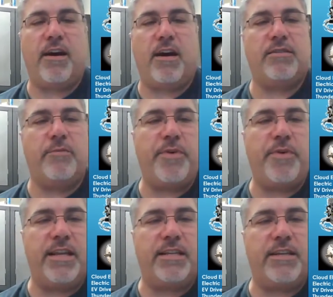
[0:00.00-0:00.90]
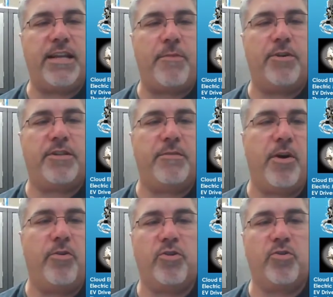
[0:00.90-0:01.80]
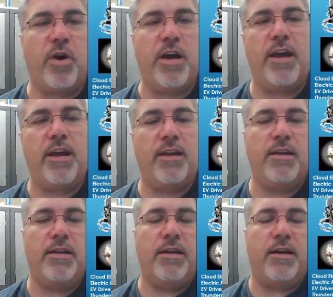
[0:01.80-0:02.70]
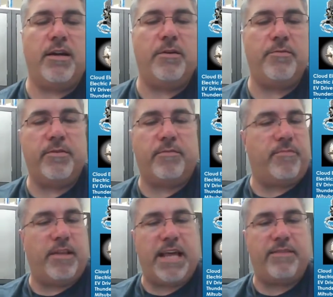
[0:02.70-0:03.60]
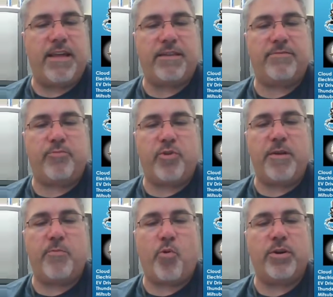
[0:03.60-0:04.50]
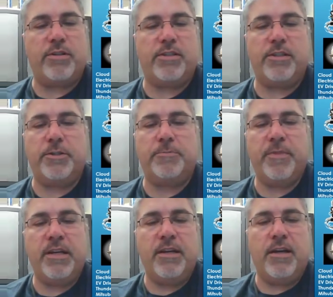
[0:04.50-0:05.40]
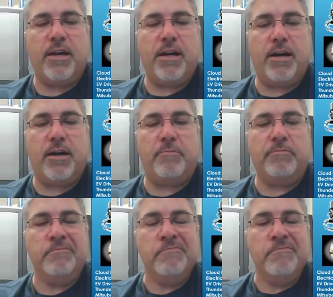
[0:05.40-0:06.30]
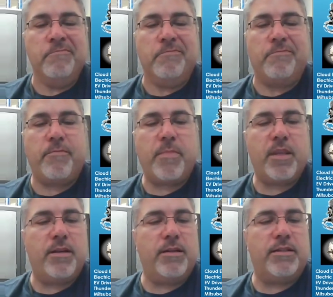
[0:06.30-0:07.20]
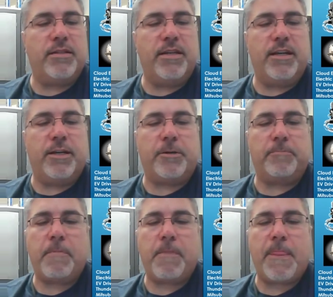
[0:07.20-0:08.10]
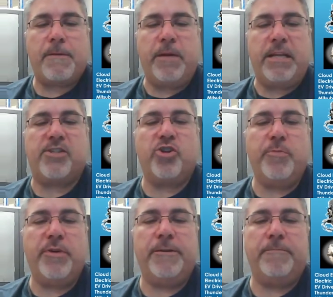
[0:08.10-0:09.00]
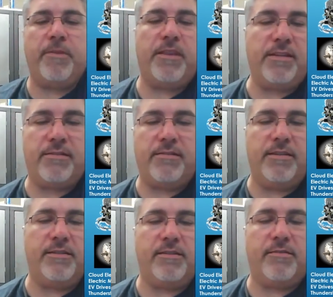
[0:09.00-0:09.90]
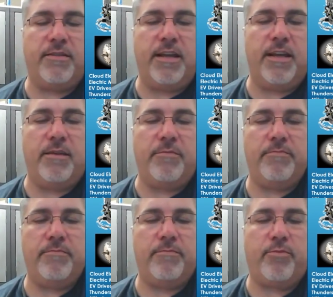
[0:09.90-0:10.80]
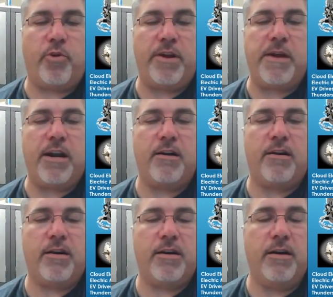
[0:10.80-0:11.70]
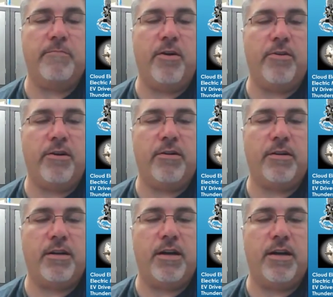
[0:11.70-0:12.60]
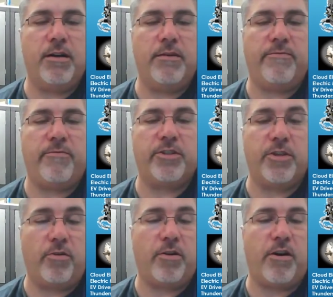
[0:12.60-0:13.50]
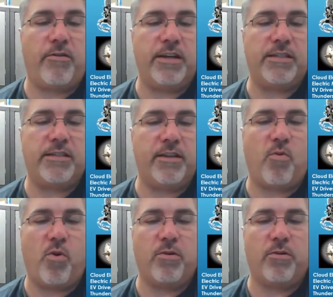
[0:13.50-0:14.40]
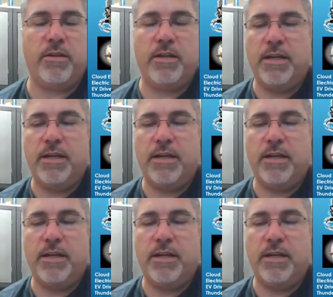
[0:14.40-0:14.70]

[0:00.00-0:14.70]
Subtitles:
also pay attention to how much the motors weigh. That's pretty important too. Let's see here. Mitsuba, this is the premier hub motor for solar car racing in the world.